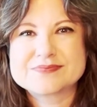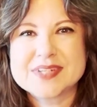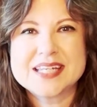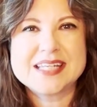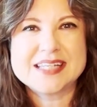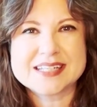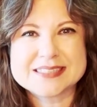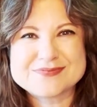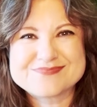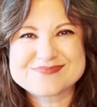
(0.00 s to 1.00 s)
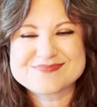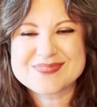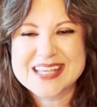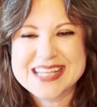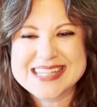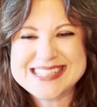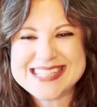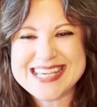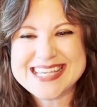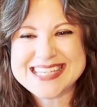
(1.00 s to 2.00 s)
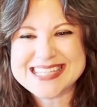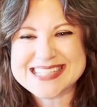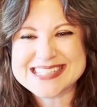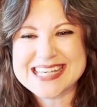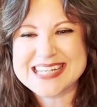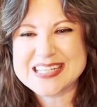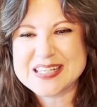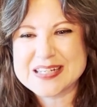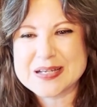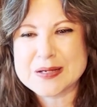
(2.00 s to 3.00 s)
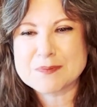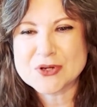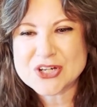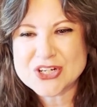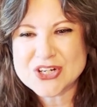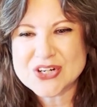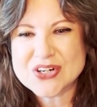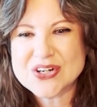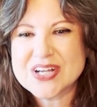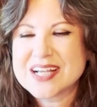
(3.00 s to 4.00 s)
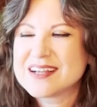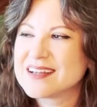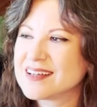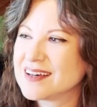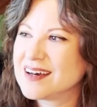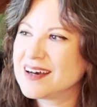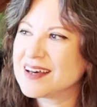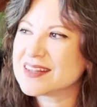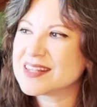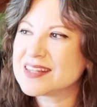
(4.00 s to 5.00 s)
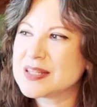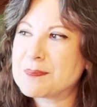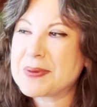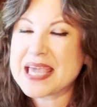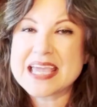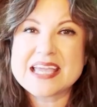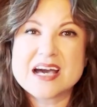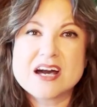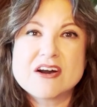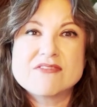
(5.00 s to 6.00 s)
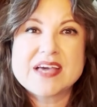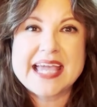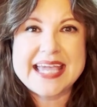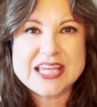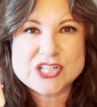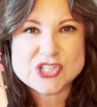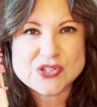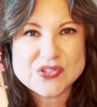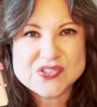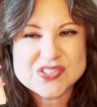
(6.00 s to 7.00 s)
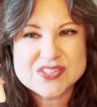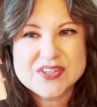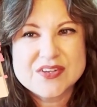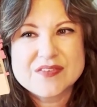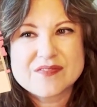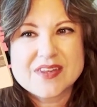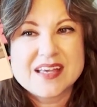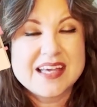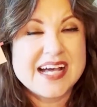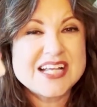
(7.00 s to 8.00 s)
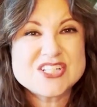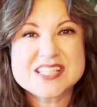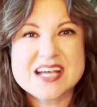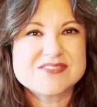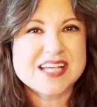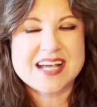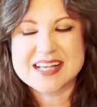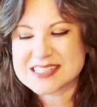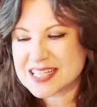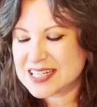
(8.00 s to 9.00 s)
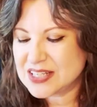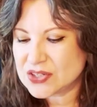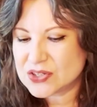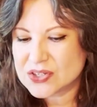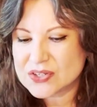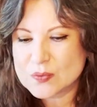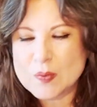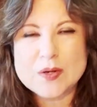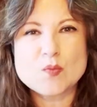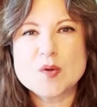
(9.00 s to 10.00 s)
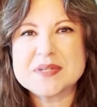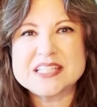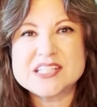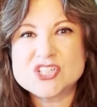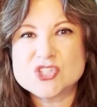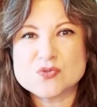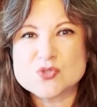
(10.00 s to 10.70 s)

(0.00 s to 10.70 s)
Anita. This is Anita Brookner, The Bay of Angels. I just have to ask, Anita, what woman did you